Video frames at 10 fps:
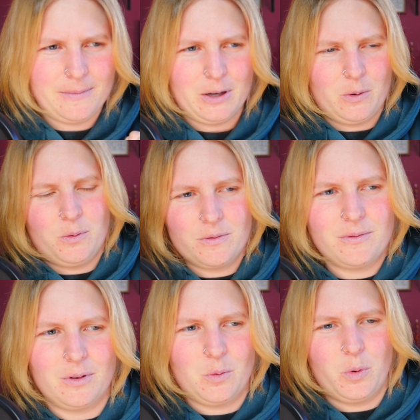you know,
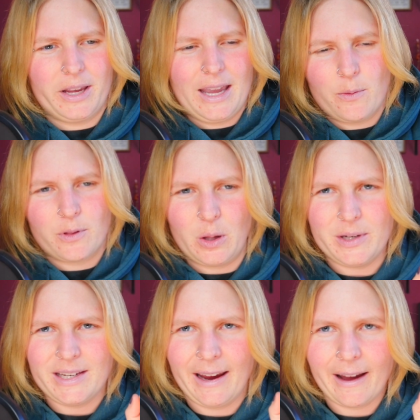working out with
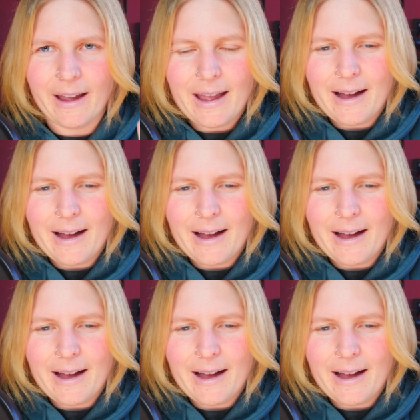Chloe Ting.